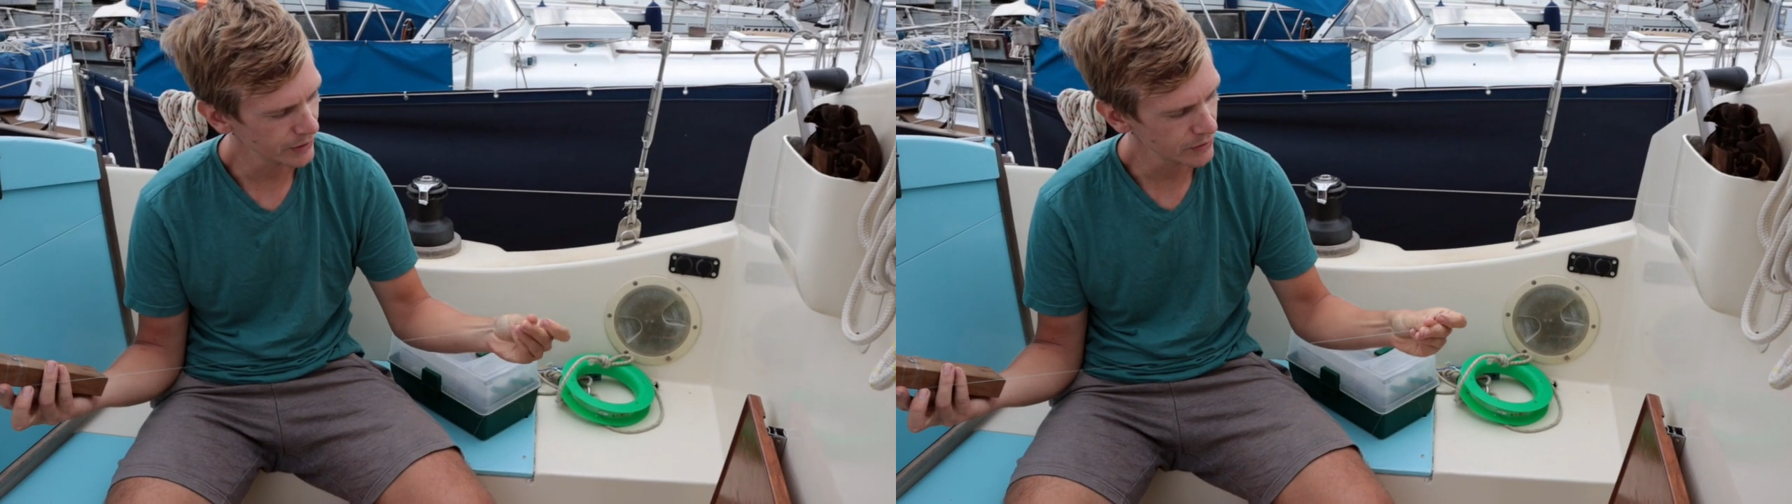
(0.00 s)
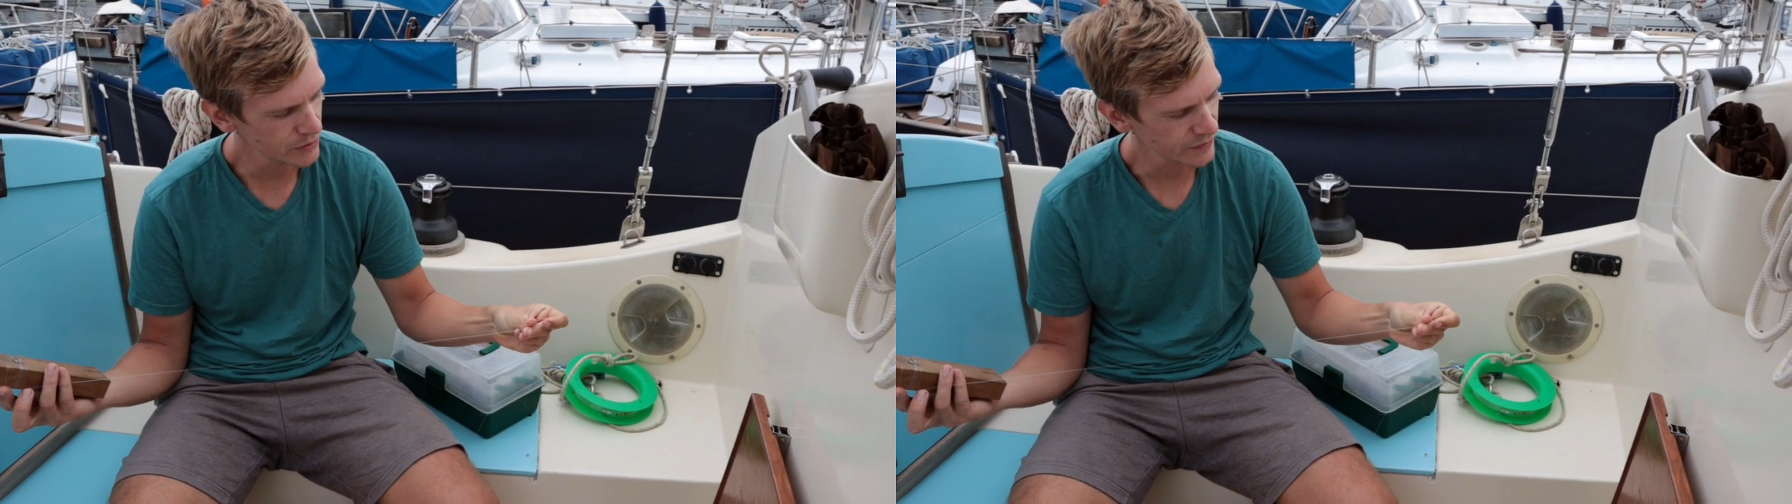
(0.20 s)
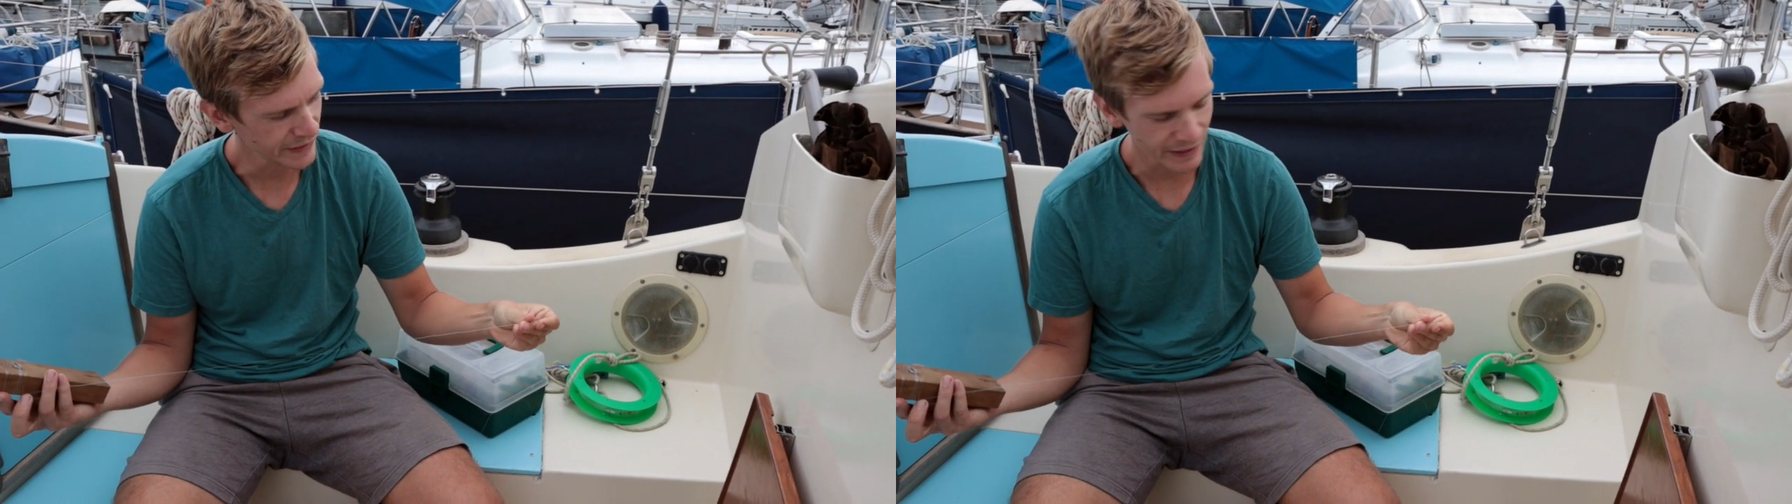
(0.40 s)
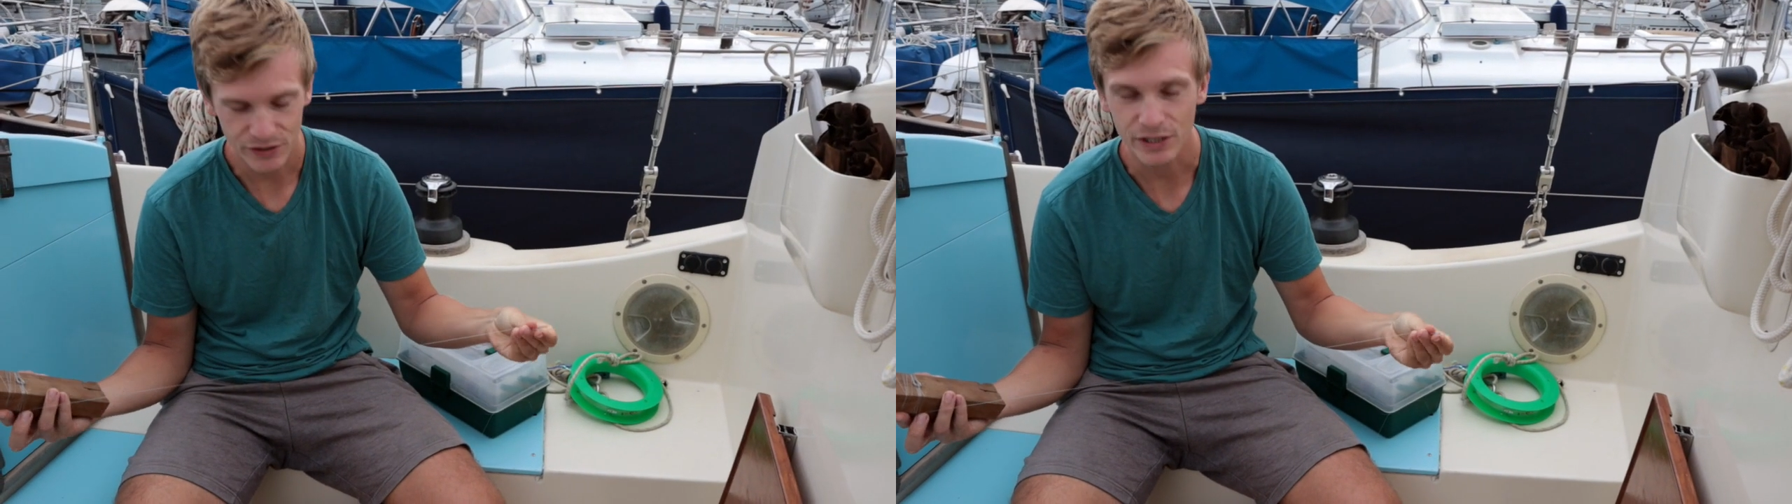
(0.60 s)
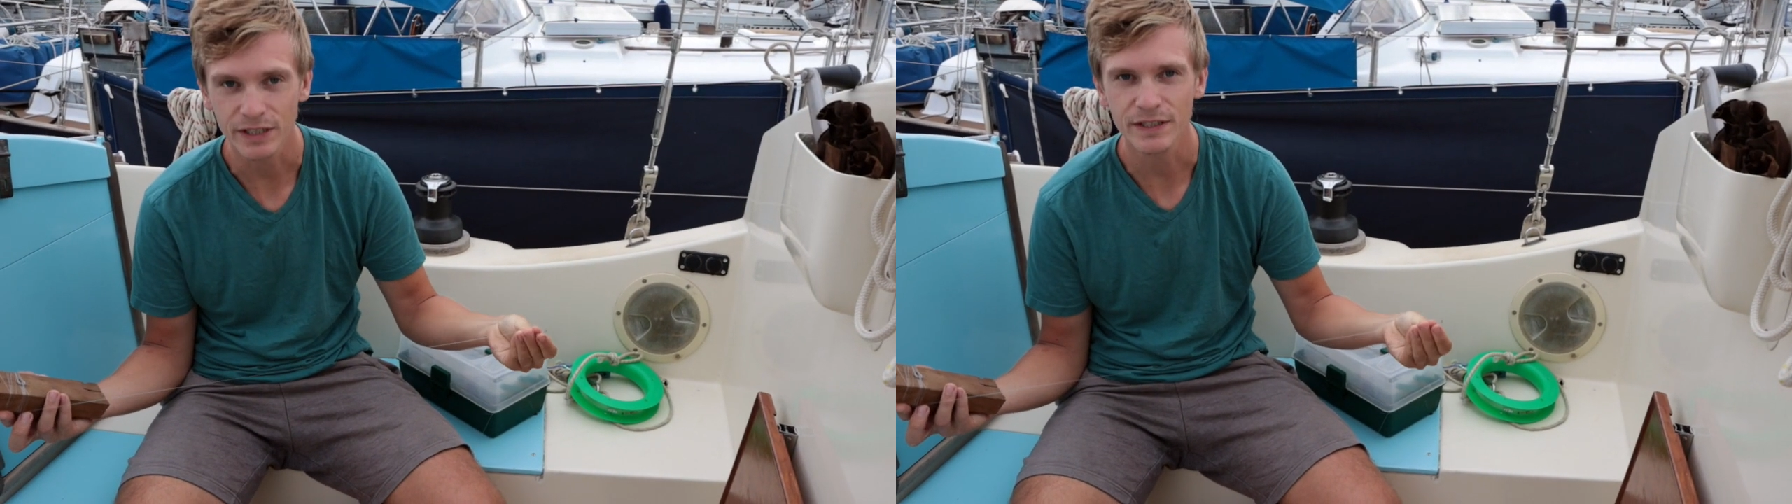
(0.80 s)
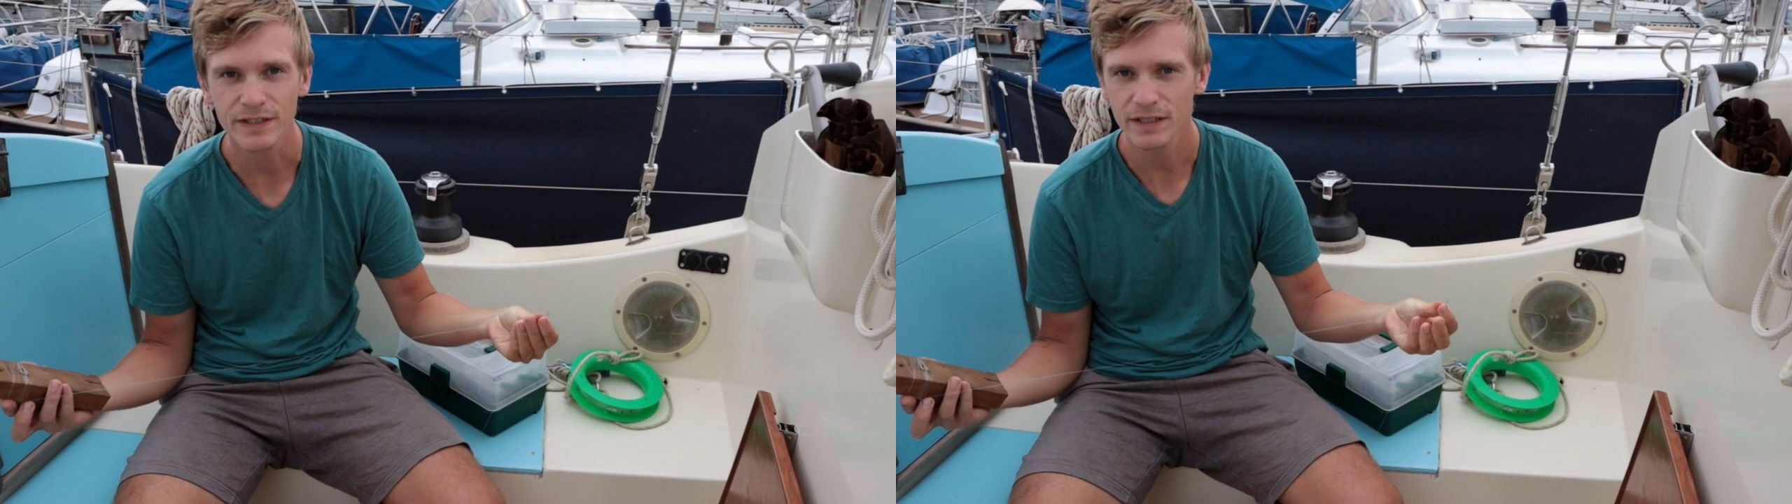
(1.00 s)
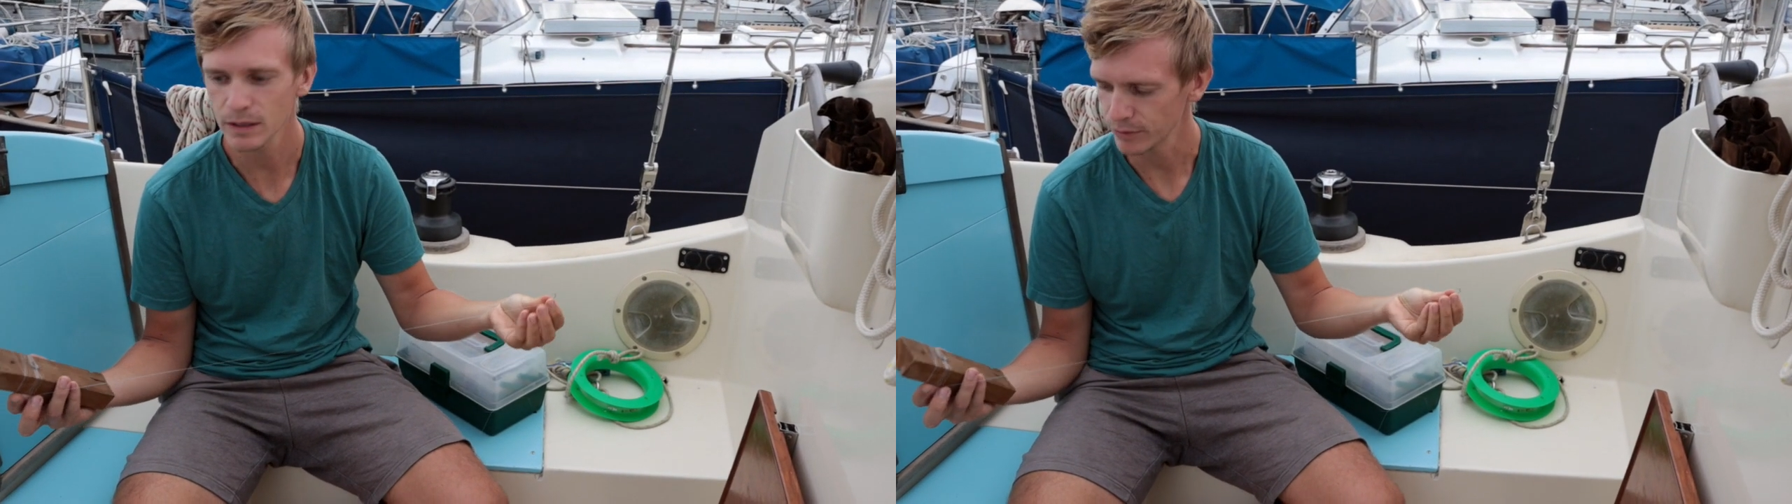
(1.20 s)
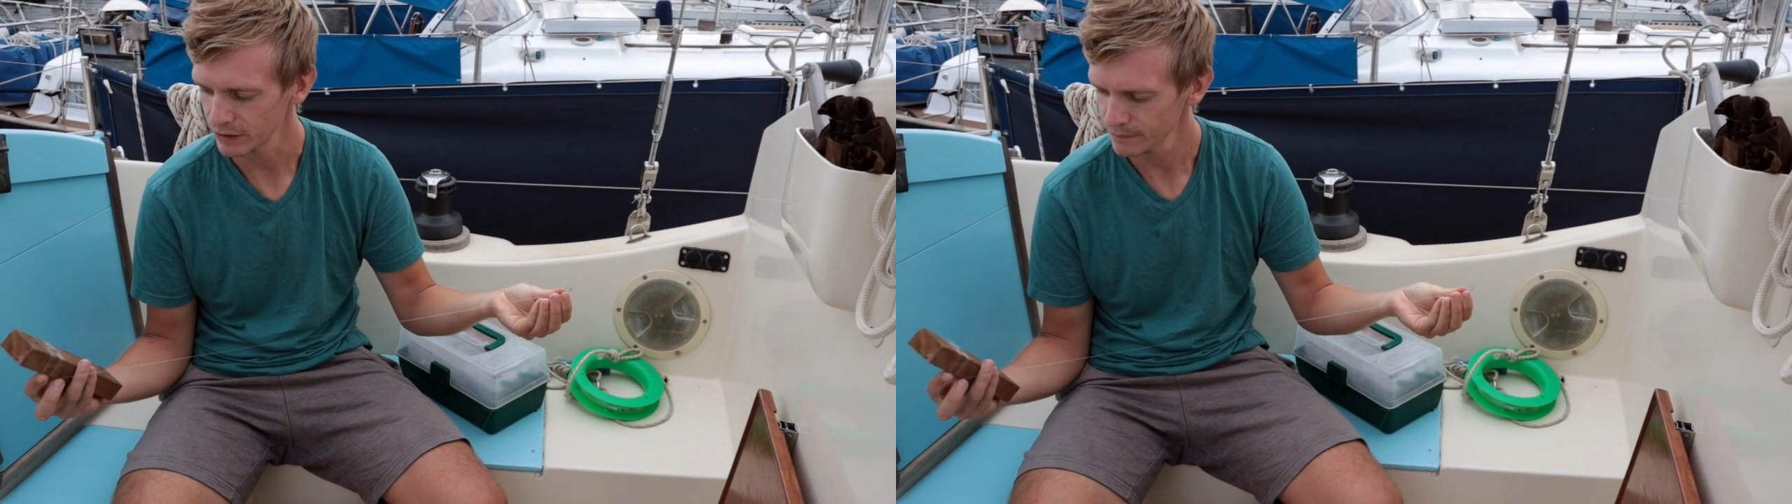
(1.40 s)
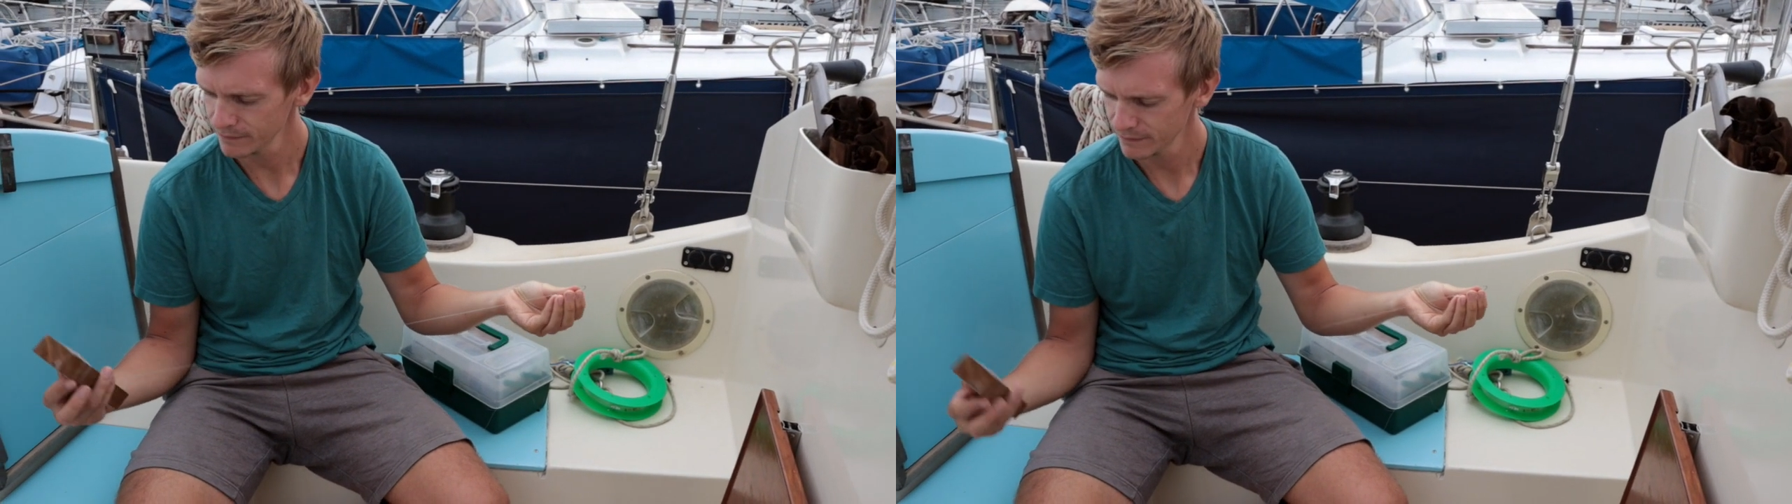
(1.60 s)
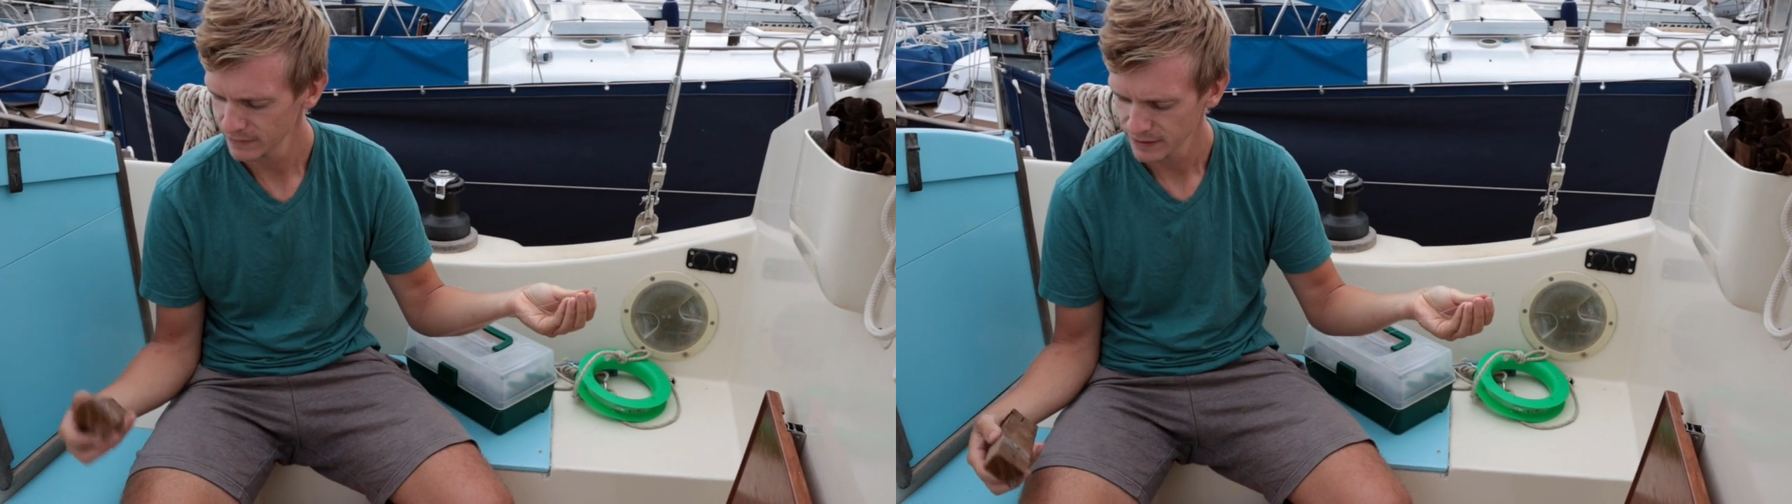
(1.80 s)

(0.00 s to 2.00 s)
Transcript: we use for catching sea bream.